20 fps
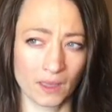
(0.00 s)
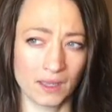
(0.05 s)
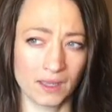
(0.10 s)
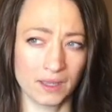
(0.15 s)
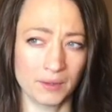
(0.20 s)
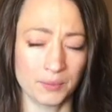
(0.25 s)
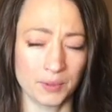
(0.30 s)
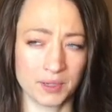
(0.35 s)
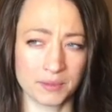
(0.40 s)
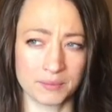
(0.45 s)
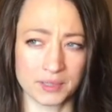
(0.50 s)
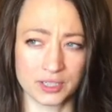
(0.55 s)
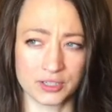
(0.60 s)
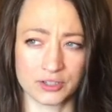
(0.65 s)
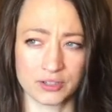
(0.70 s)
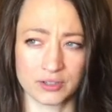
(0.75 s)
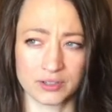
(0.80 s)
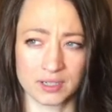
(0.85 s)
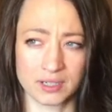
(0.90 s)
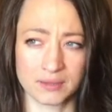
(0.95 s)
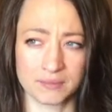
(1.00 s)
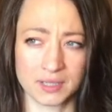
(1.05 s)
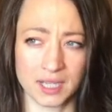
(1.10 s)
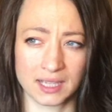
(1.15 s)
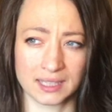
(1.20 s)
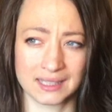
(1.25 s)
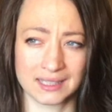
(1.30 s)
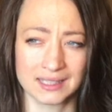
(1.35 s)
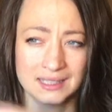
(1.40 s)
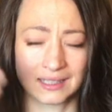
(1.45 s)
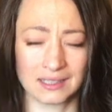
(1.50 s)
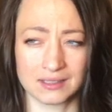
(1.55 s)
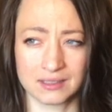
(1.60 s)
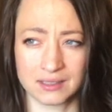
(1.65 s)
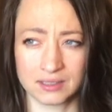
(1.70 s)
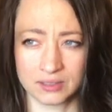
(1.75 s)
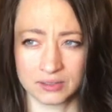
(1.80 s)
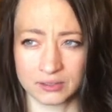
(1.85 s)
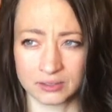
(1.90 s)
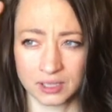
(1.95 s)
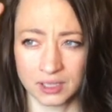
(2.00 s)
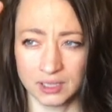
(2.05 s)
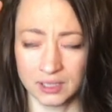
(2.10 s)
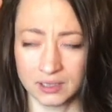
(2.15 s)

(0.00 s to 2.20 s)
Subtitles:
want to make sure that I'm not getting into